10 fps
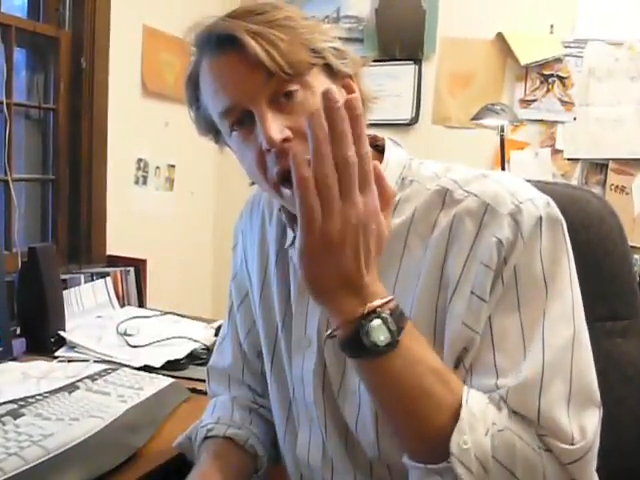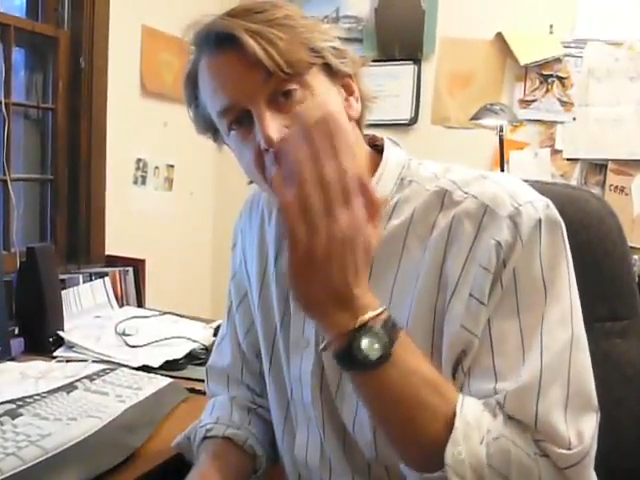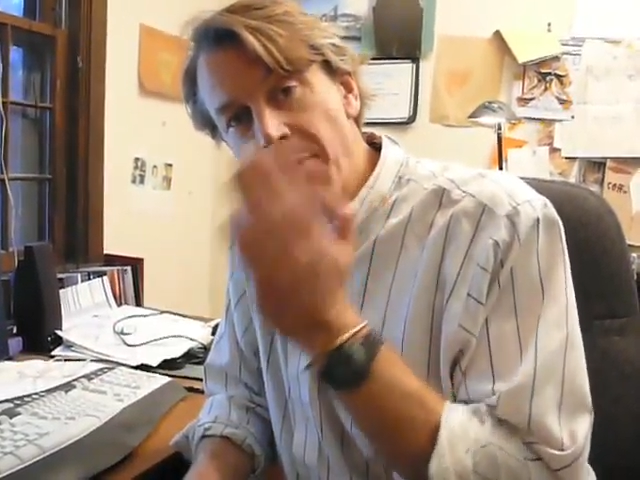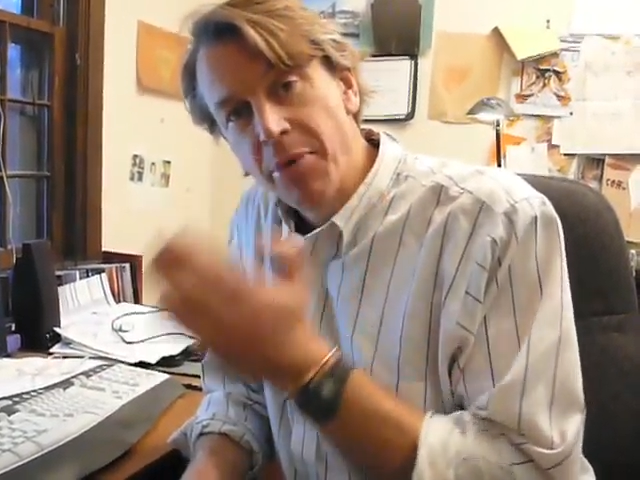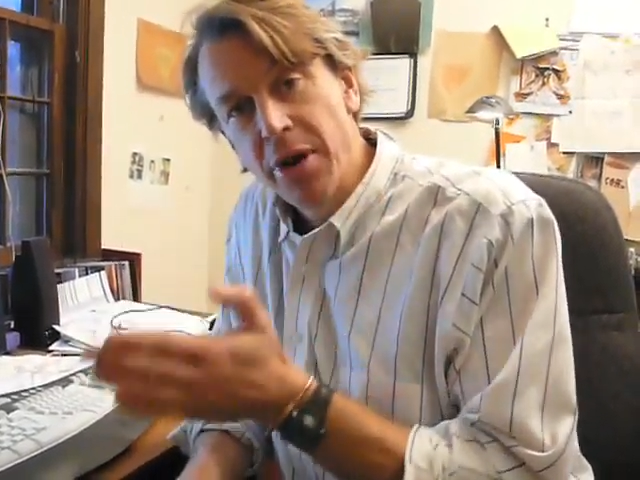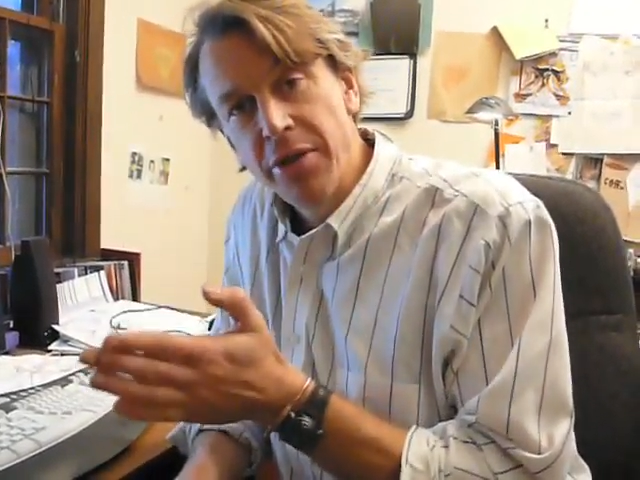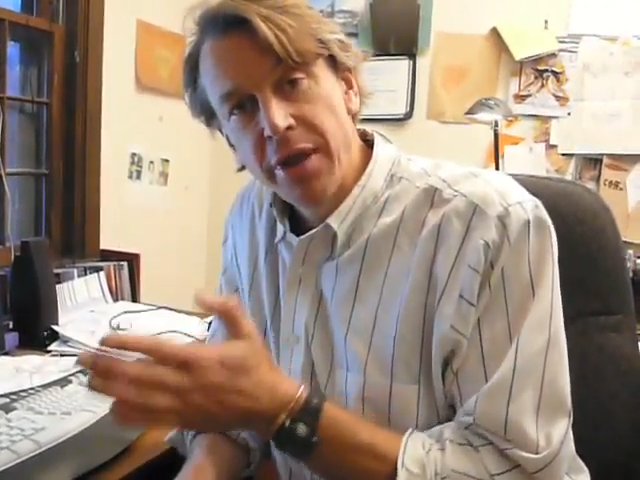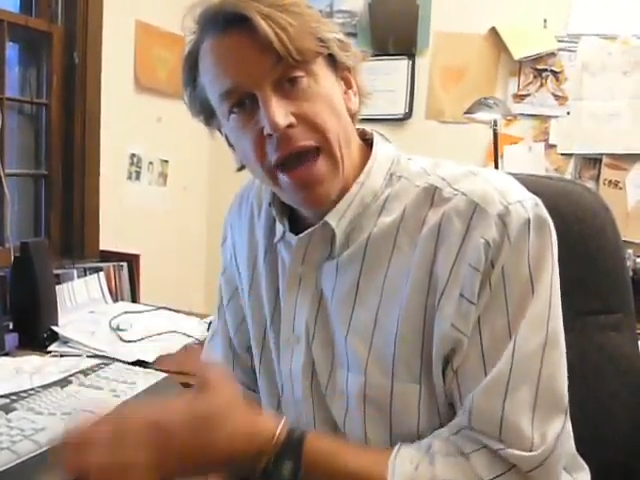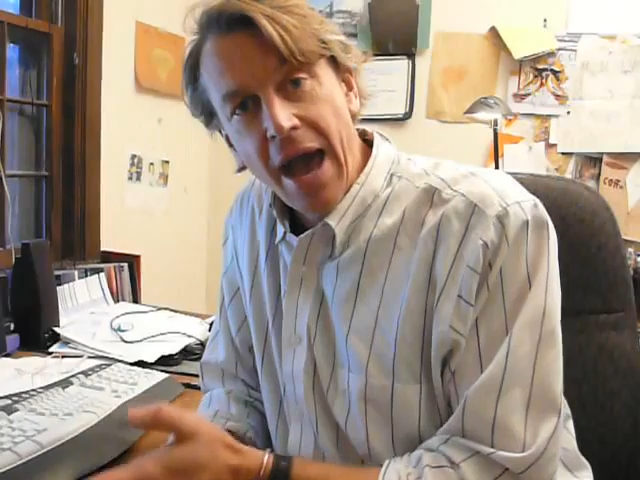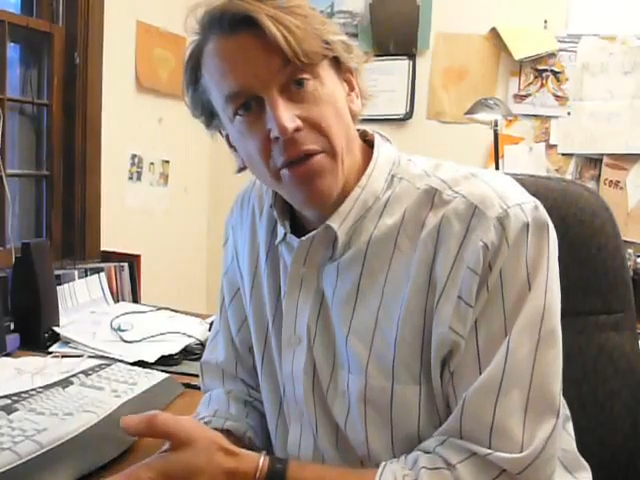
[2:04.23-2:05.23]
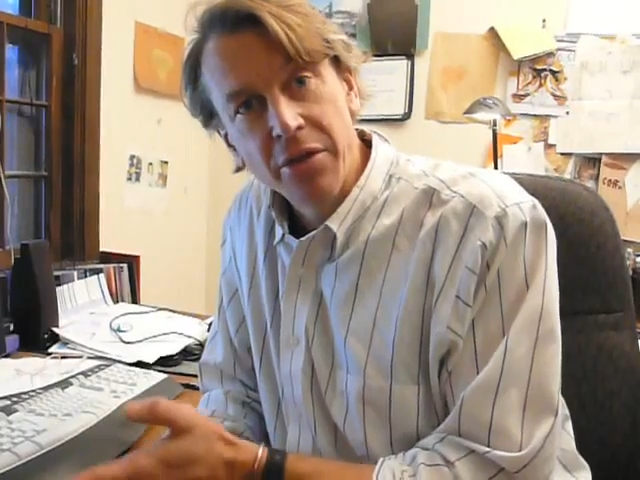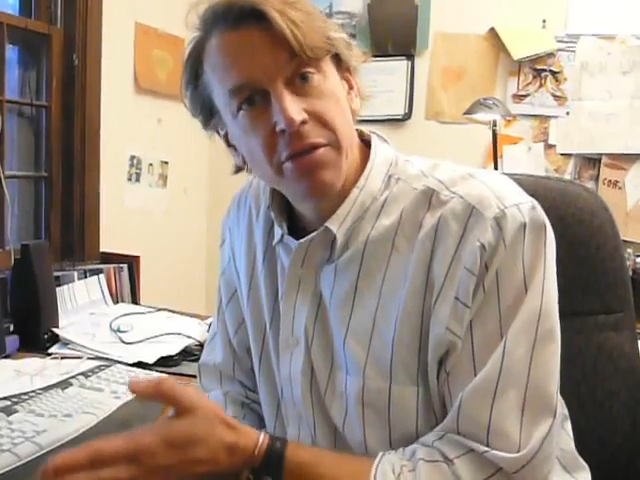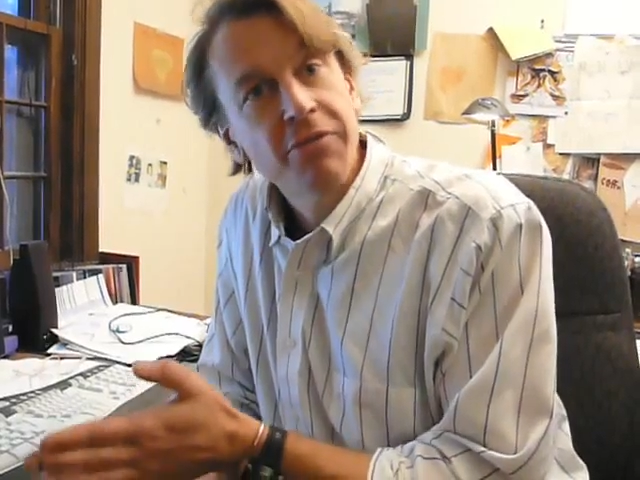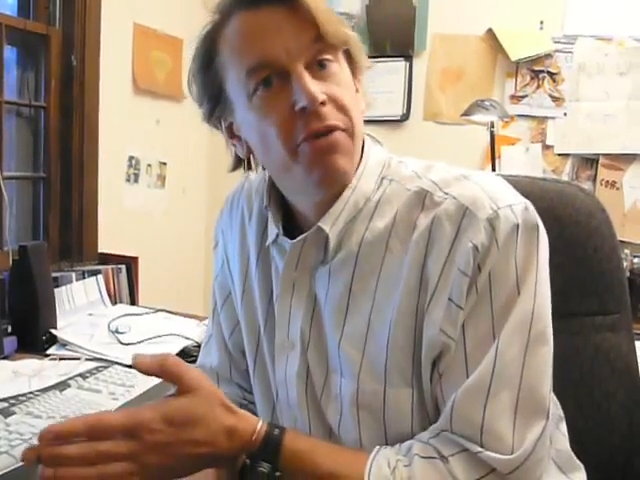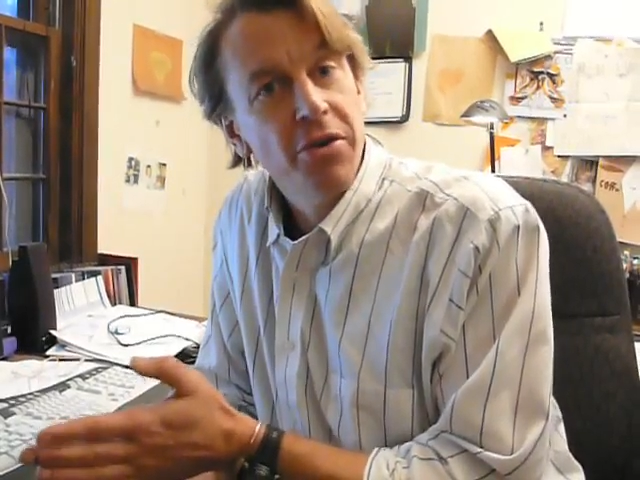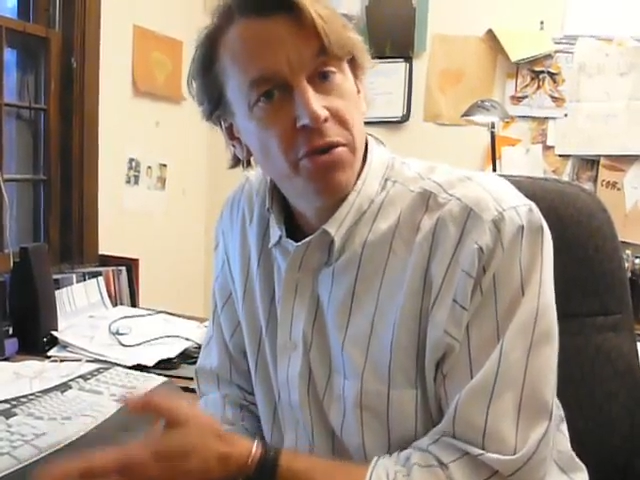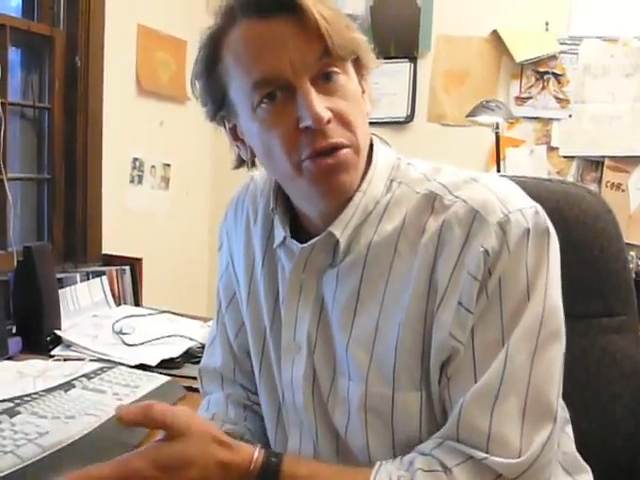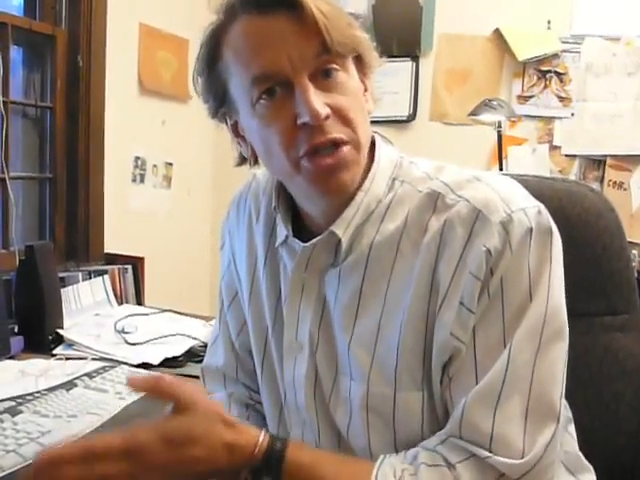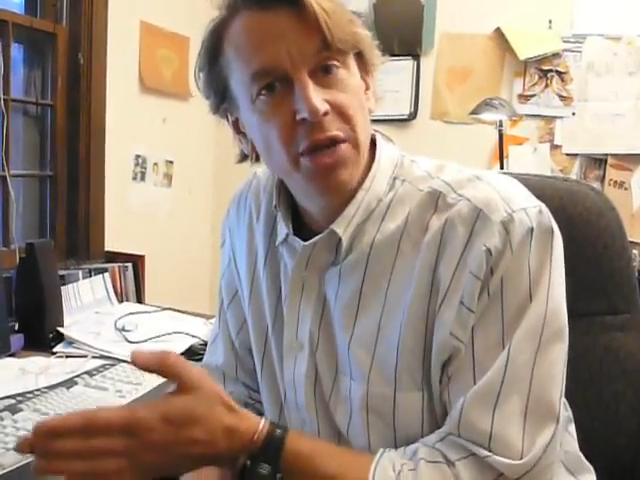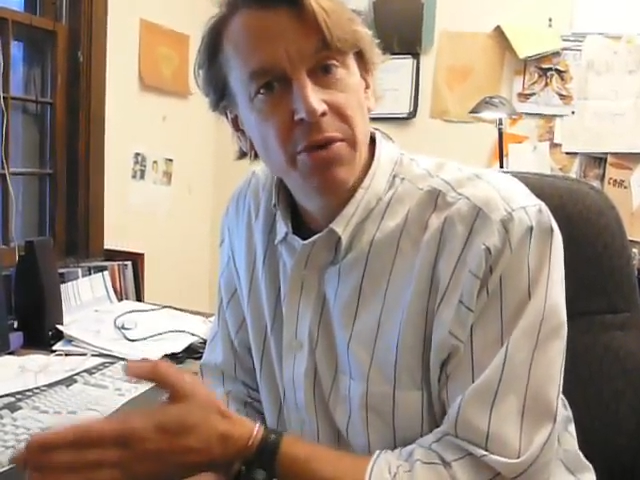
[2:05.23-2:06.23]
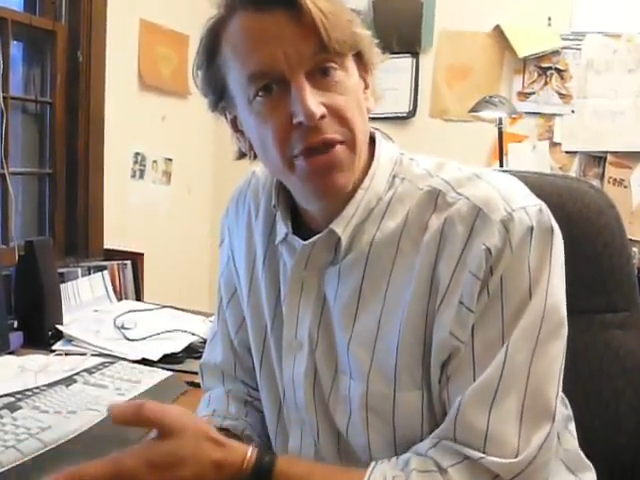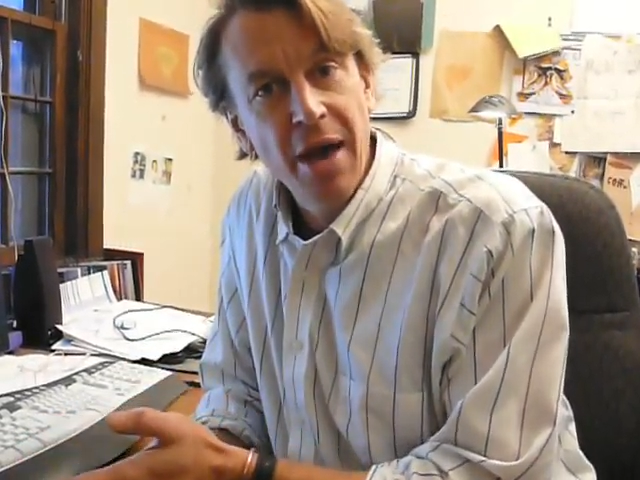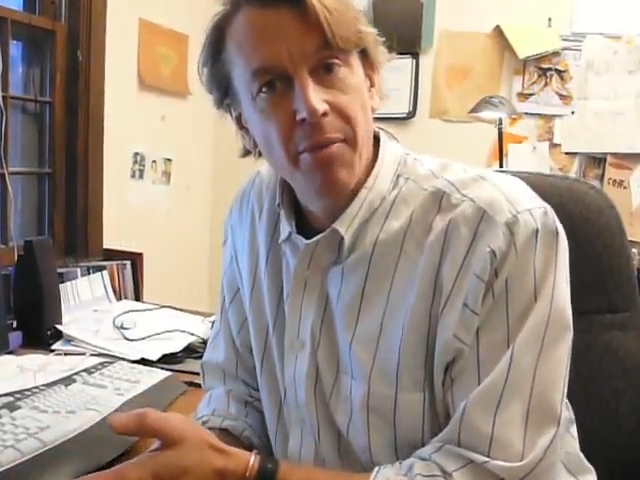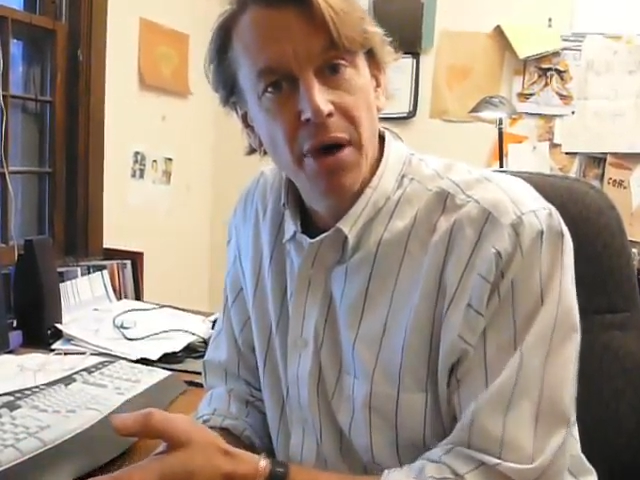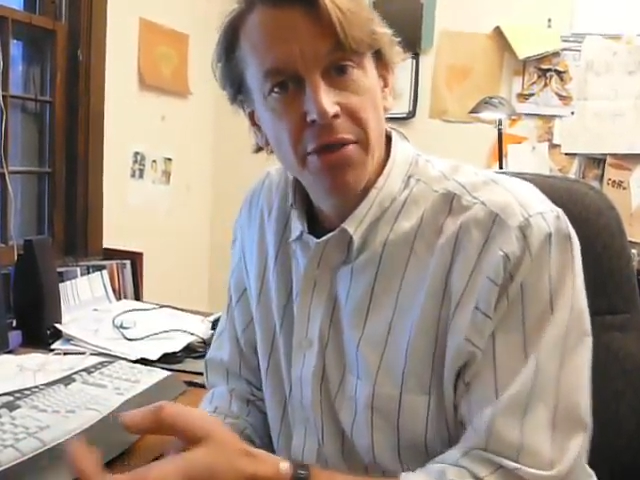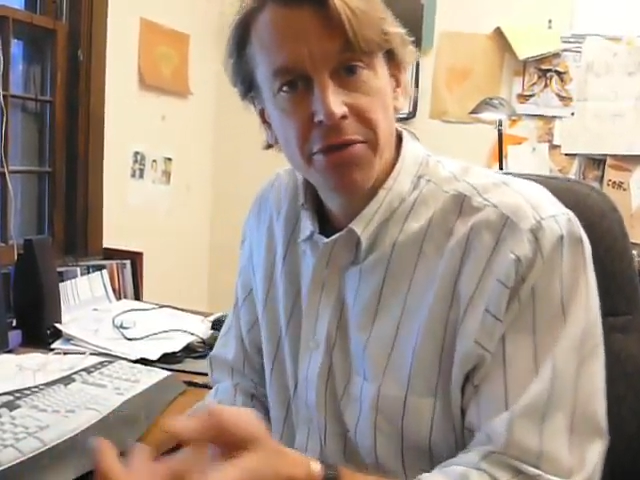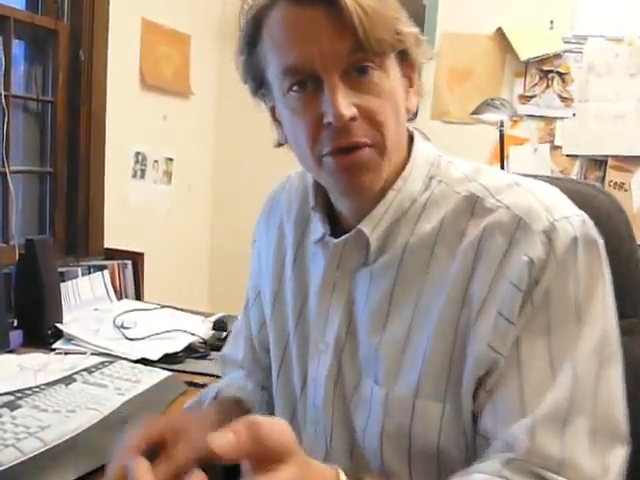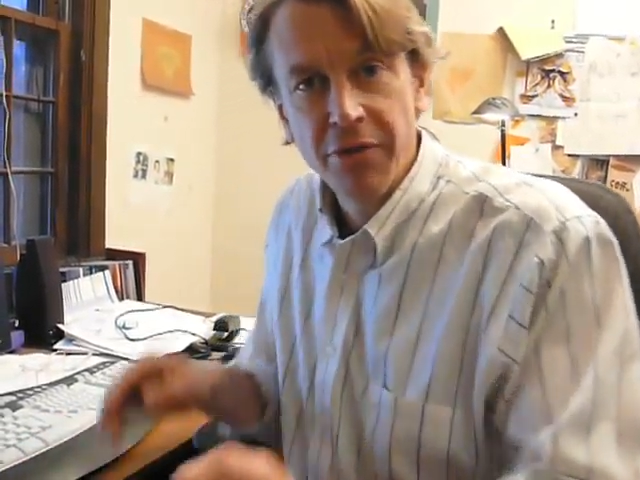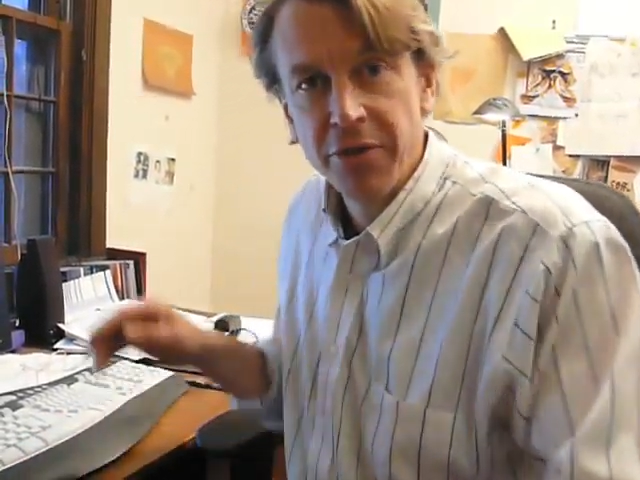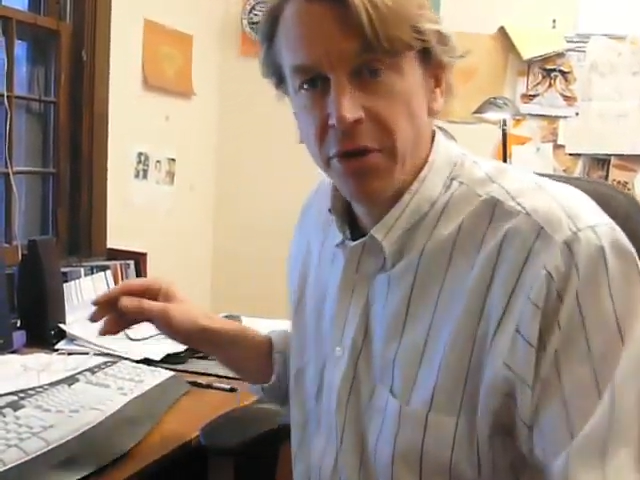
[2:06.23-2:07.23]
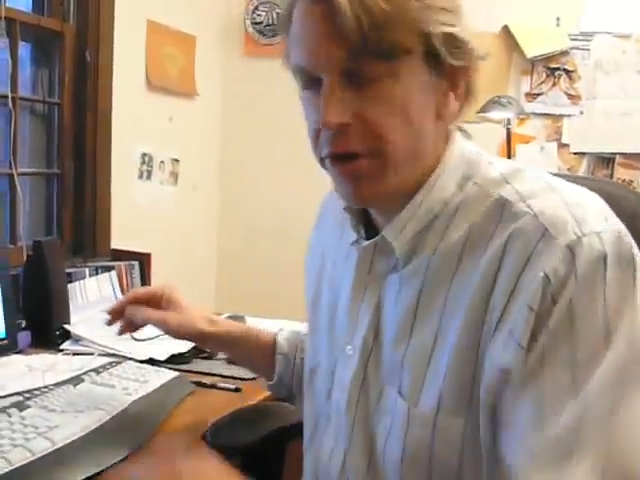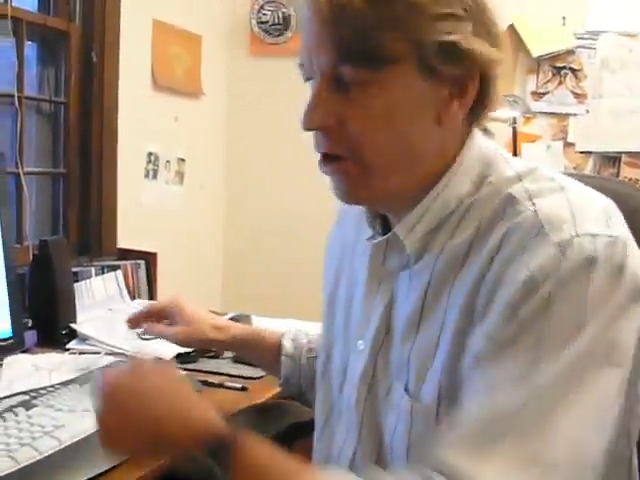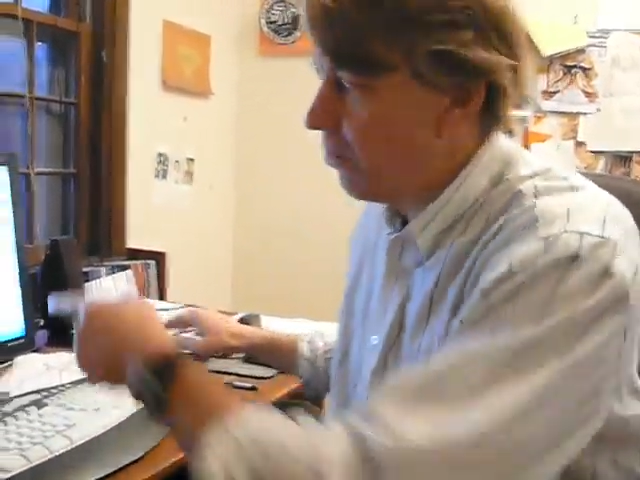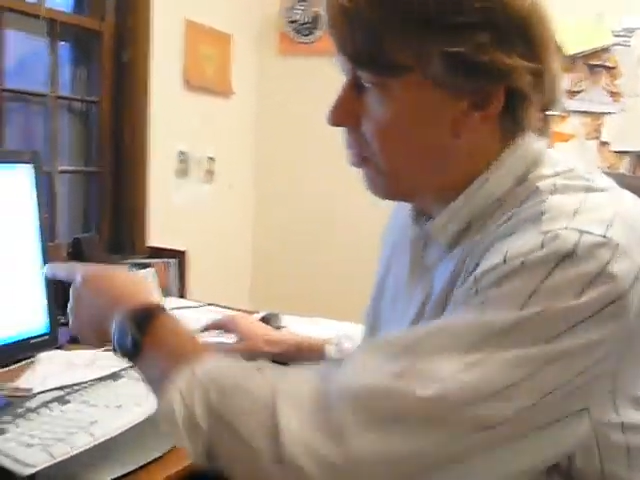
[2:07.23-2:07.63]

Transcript: I put in the gallons associated with that month. So if you look here,